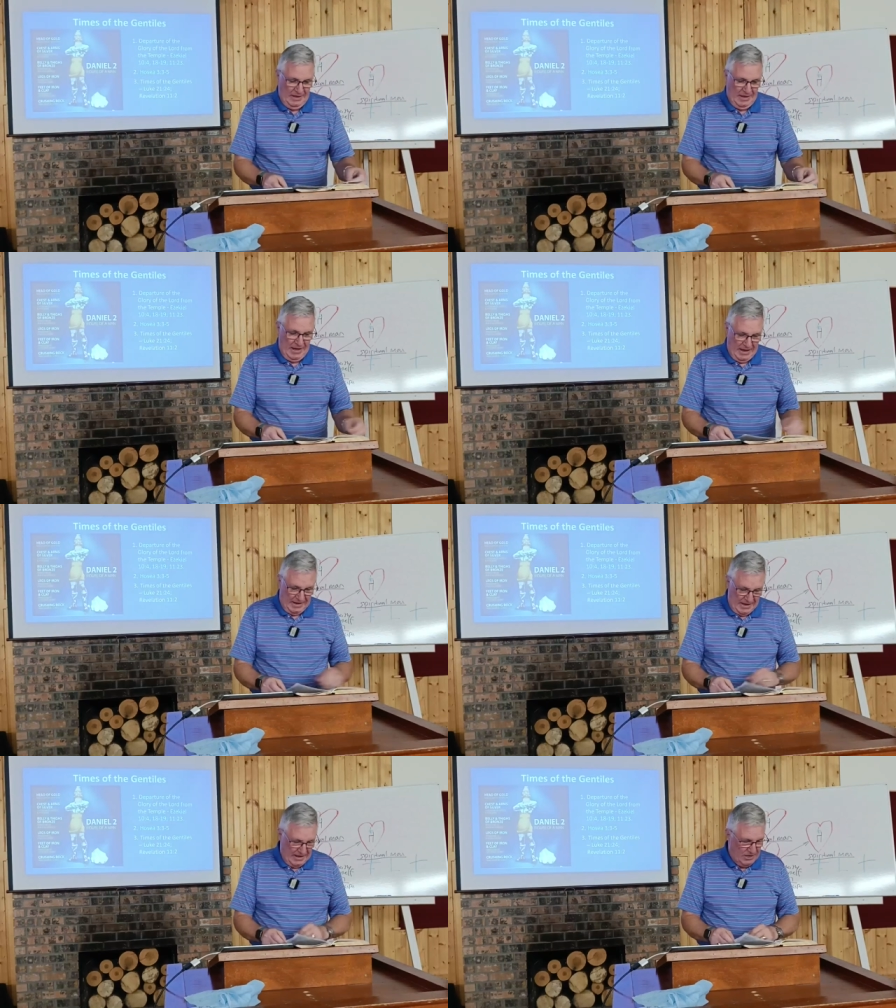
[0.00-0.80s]
And
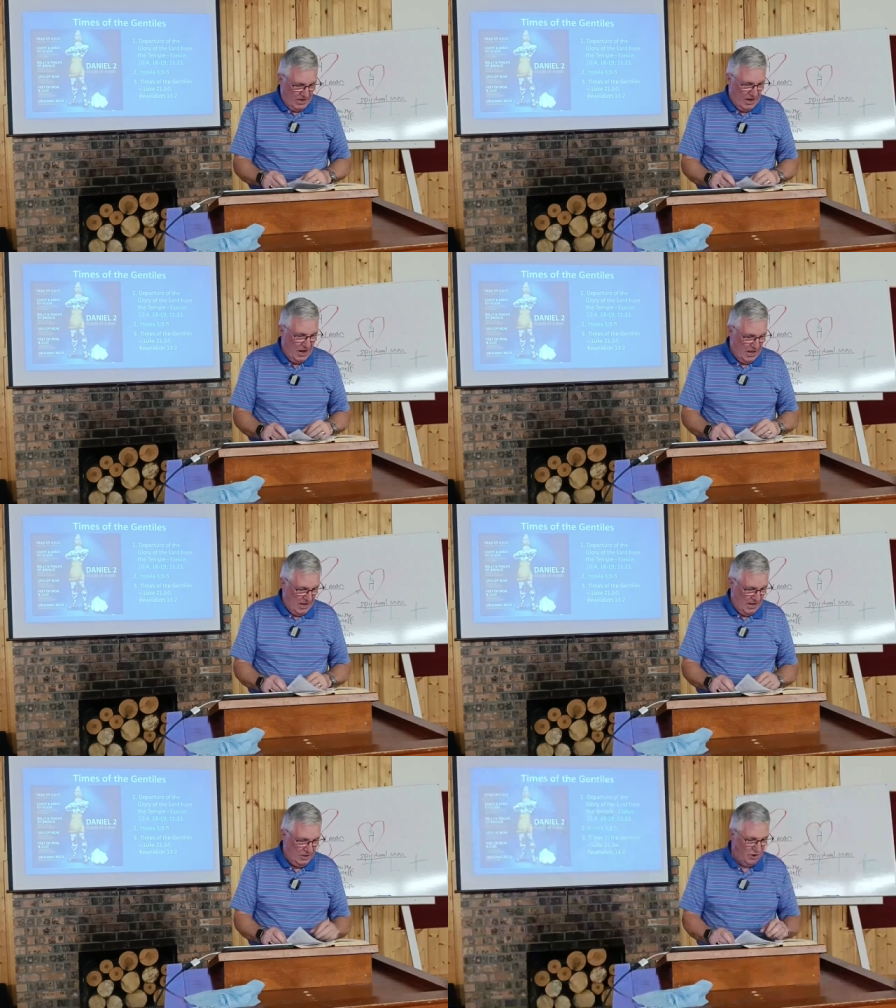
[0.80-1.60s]
as
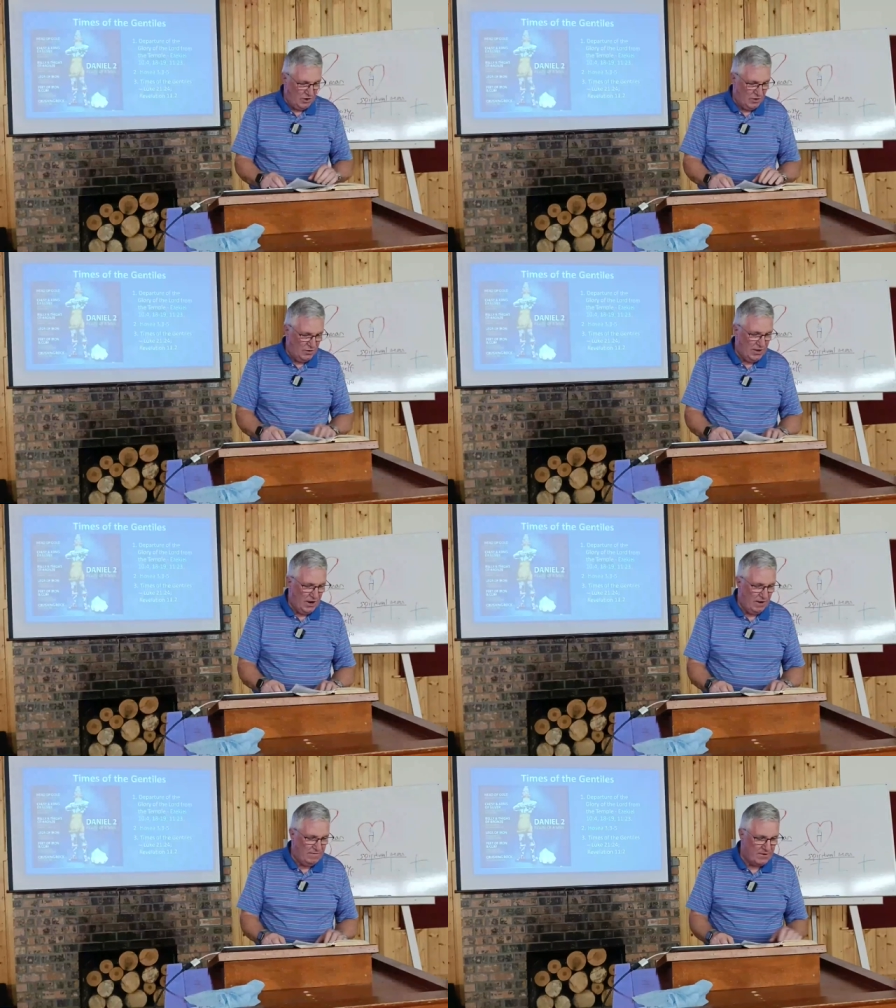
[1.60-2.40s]
you go
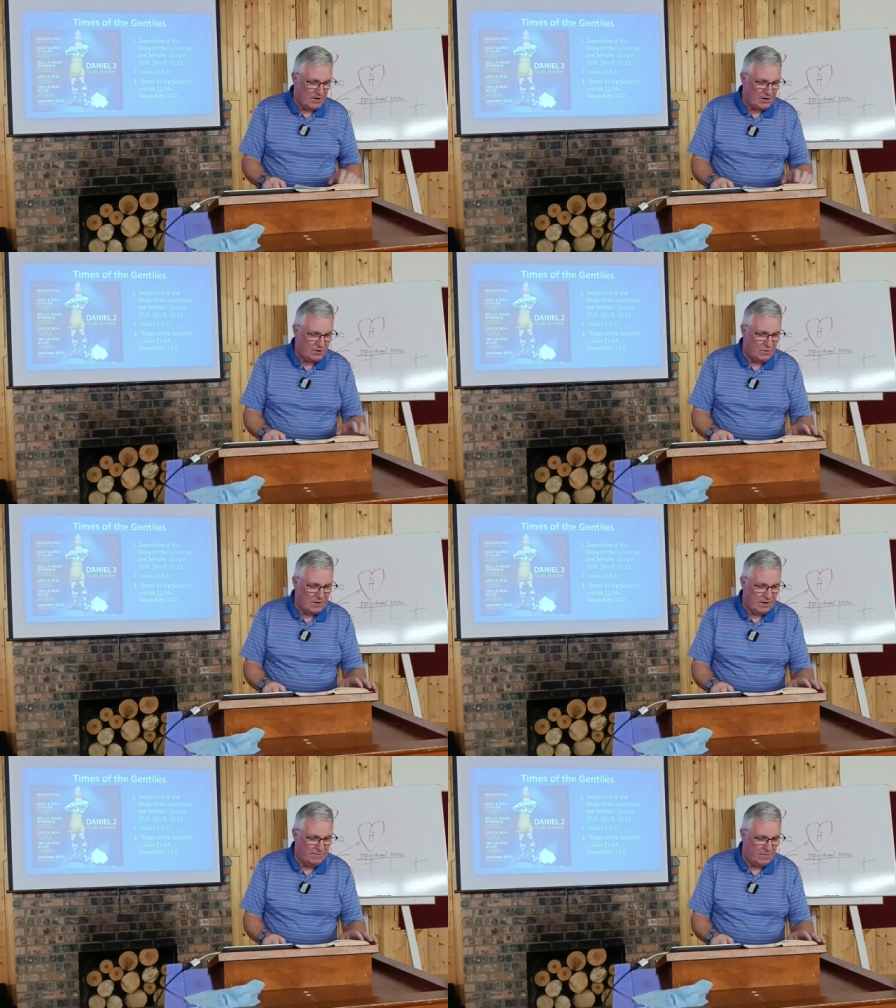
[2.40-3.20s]
there in verse
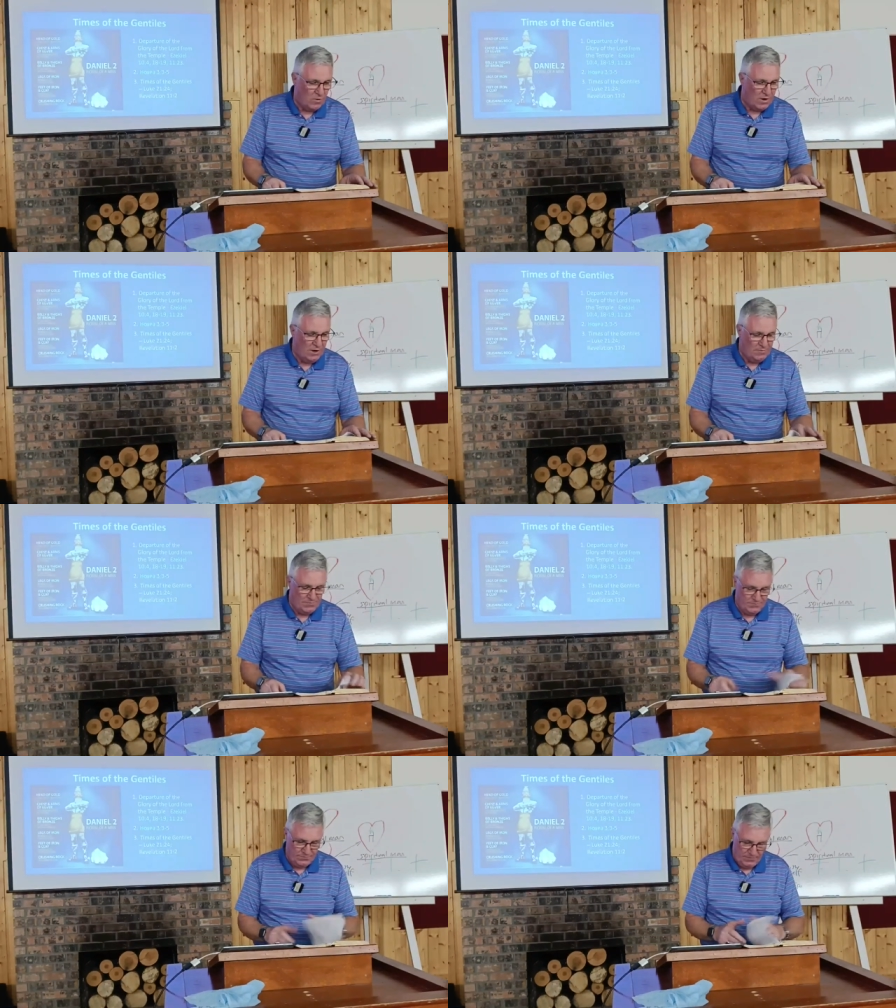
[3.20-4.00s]
24,
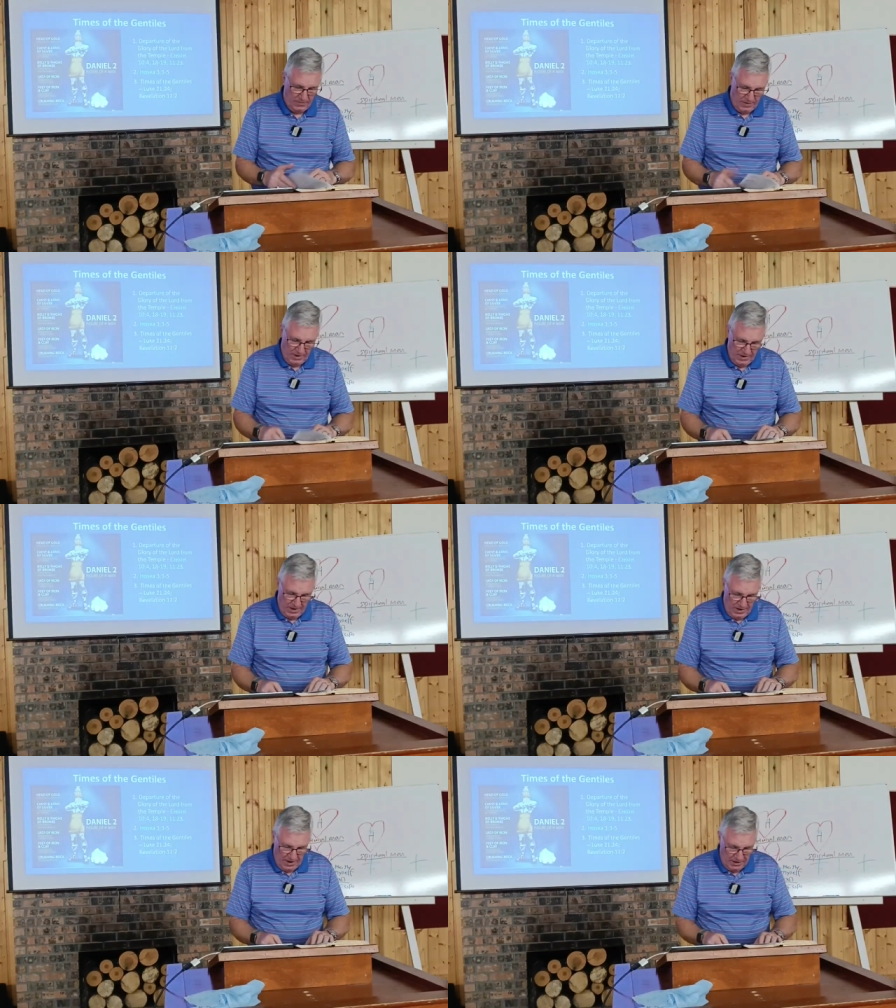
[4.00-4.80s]

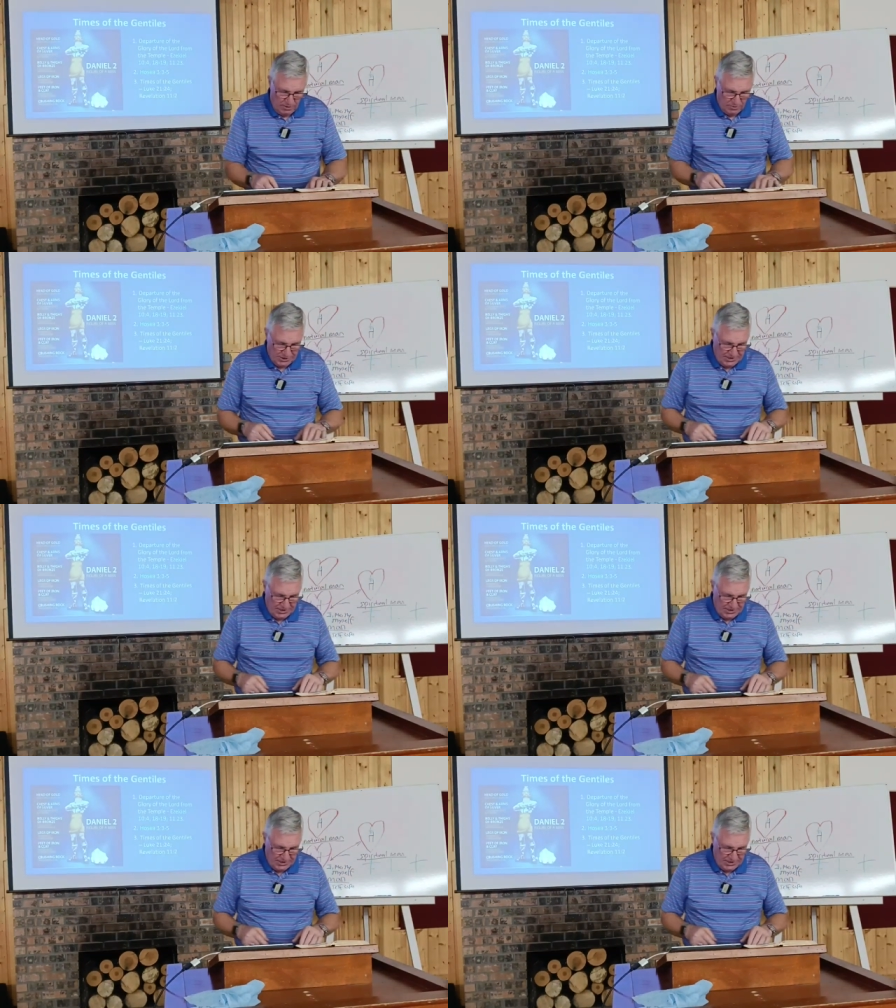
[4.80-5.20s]
you will